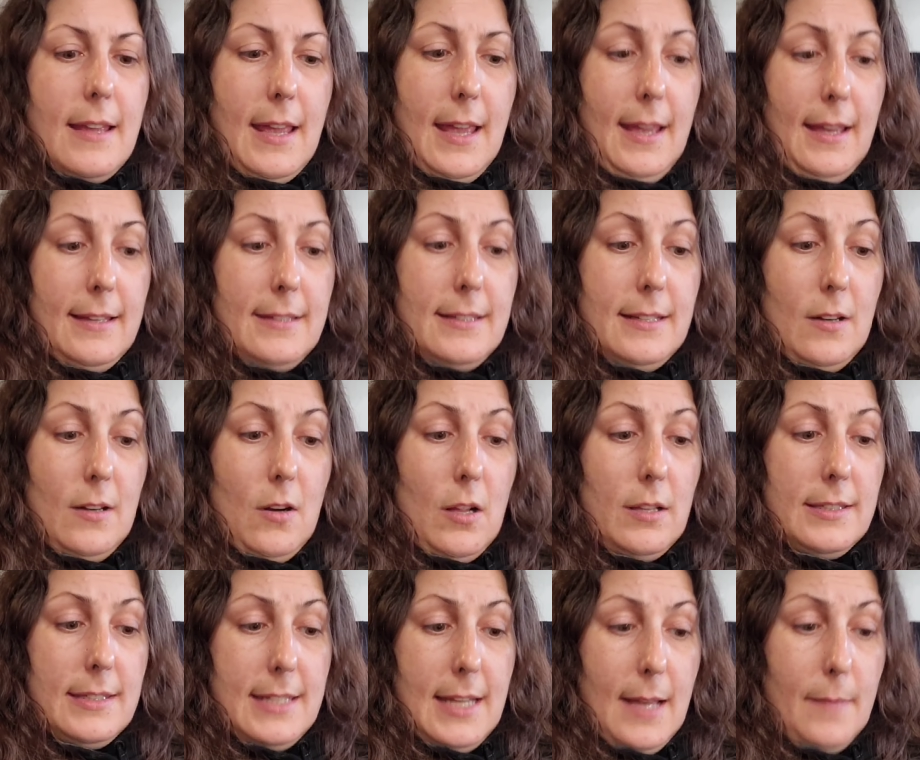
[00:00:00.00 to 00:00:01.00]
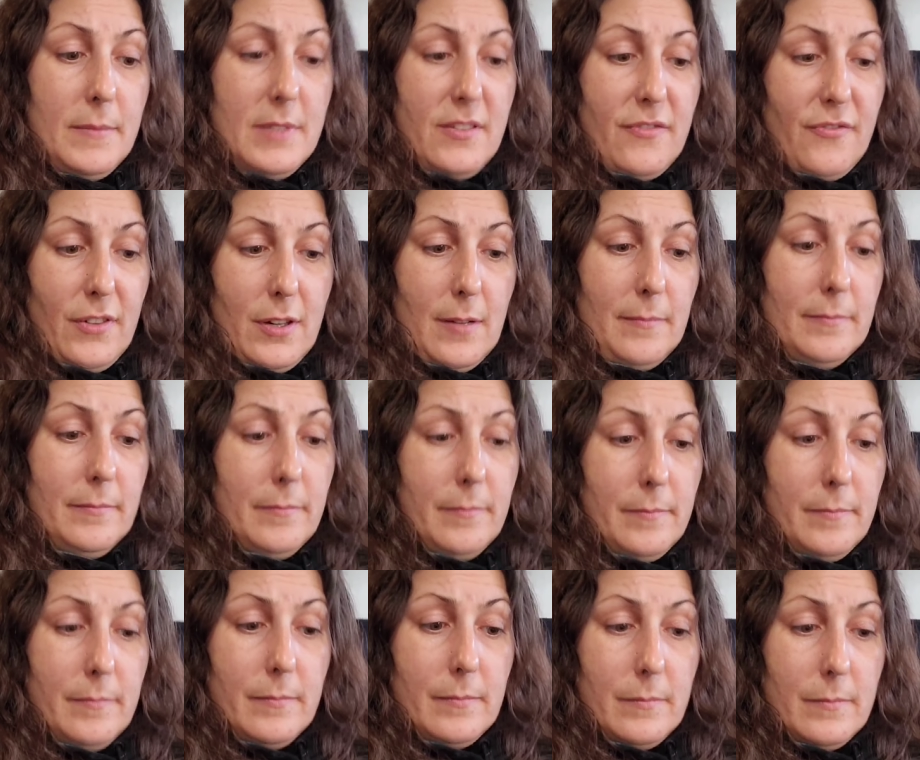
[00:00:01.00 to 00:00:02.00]
And it all stems from,
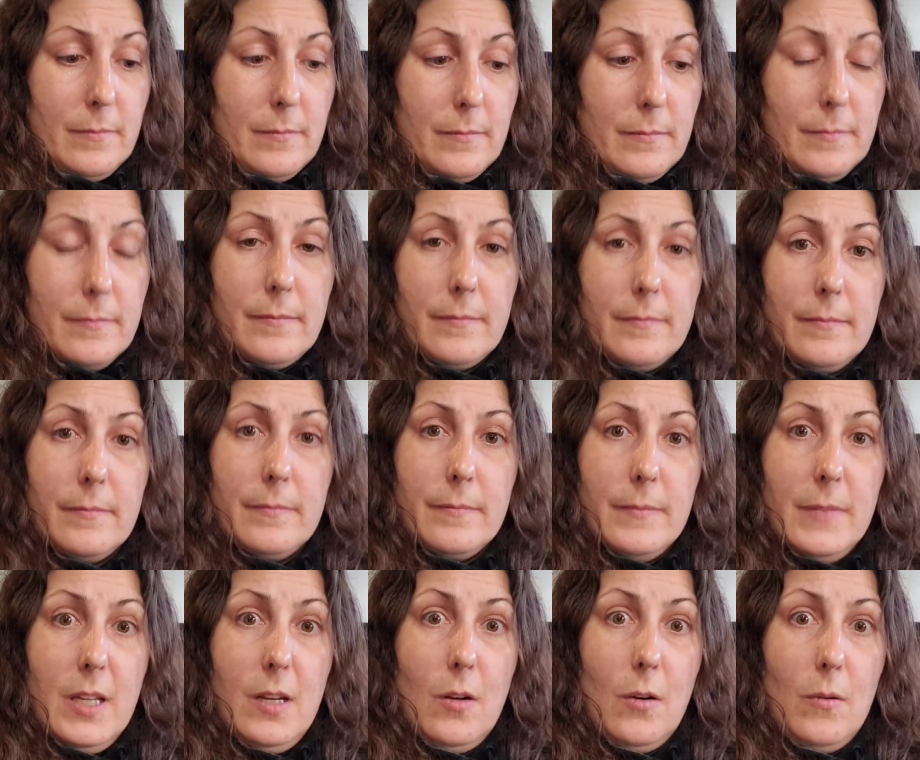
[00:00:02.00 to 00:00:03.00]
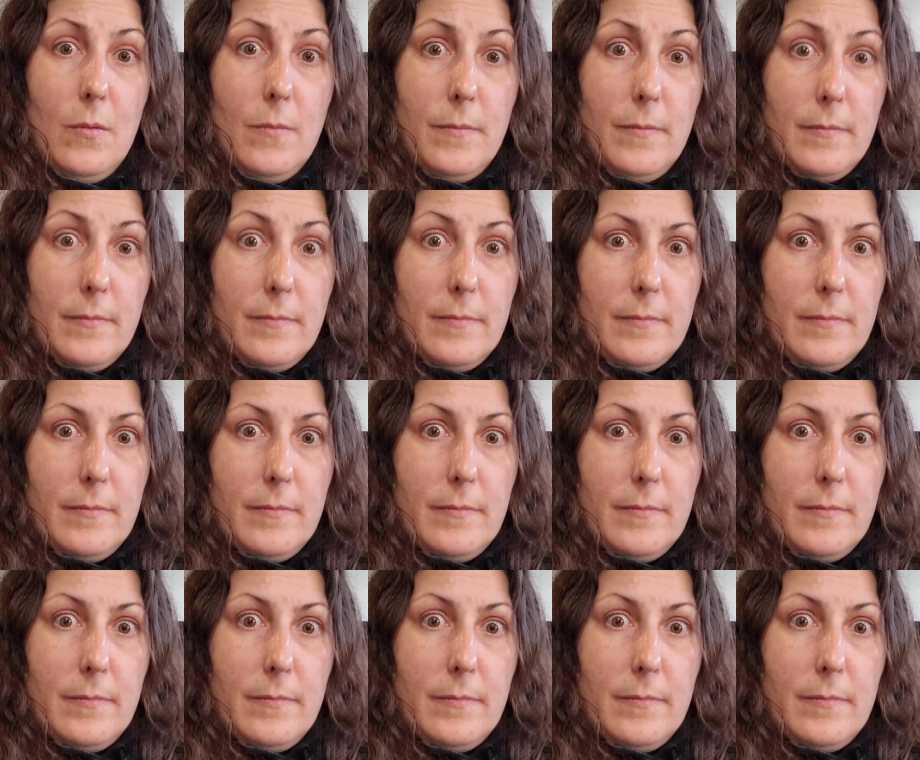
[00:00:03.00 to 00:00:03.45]
you know,